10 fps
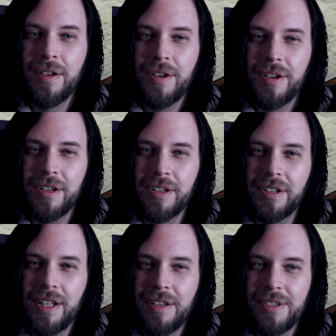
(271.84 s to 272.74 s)
It
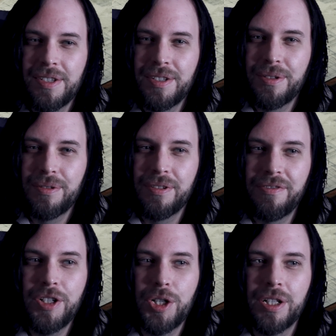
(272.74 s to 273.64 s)
allows us to
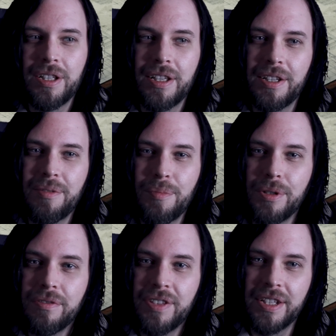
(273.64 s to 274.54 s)
efficiently
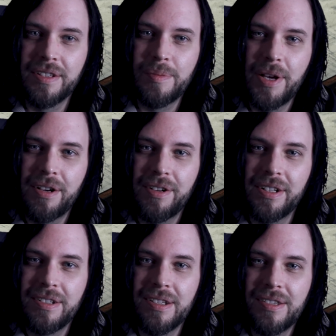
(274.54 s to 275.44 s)
move things about
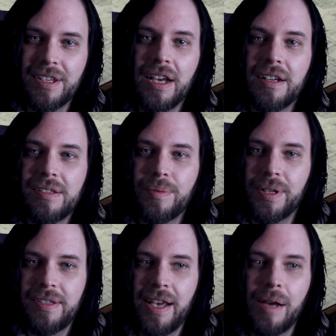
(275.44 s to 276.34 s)
and discuss
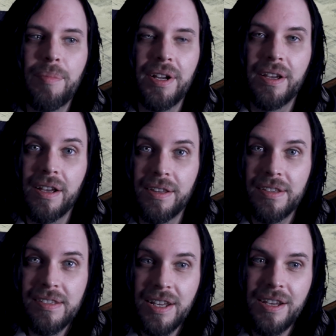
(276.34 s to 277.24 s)
what's happening on the
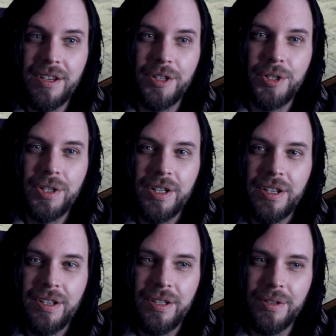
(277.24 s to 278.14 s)
stage
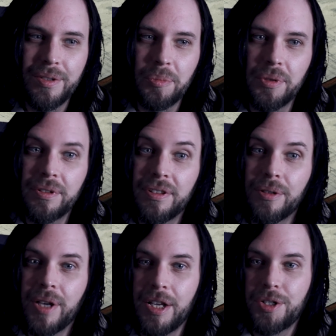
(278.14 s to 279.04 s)
using both
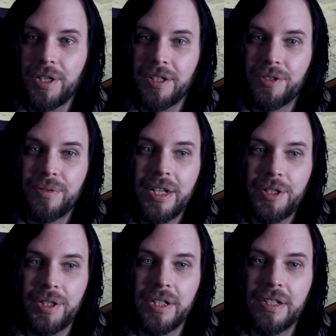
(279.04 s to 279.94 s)
location and
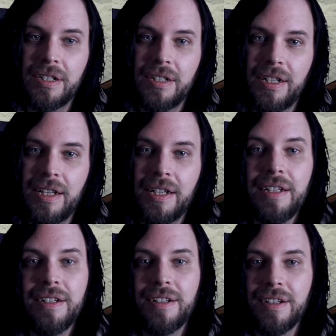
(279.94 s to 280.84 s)
direction.
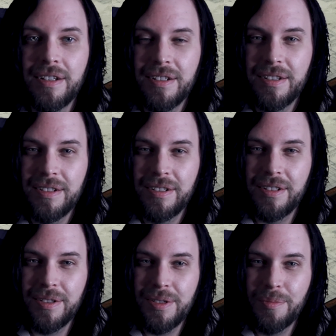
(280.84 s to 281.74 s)
And
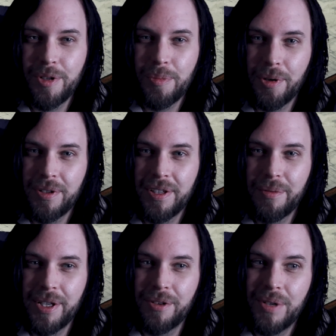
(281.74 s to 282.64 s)
also, more importantly, we
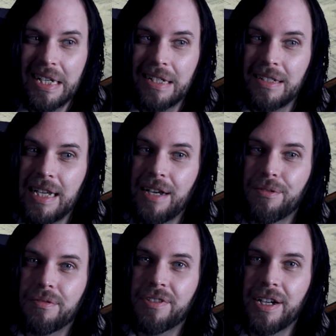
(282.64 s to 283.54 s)
can write it down
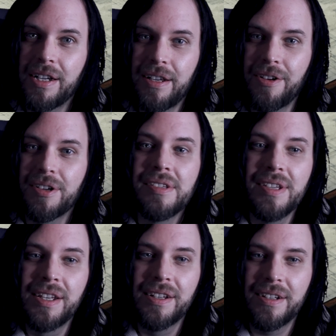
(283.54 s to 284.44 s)
for
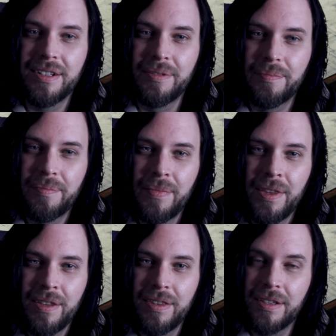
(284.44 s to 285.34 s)
accuracy,
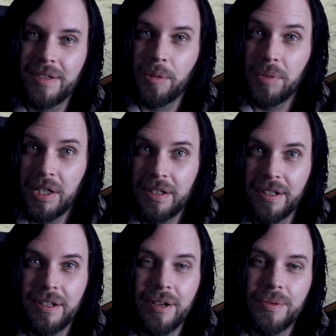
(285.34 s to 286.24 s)
things like
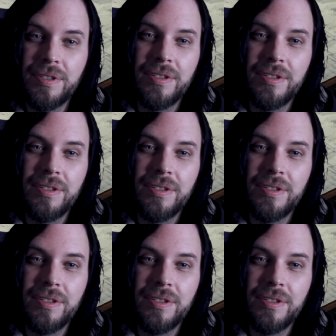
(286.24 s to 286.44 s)
blocking notes.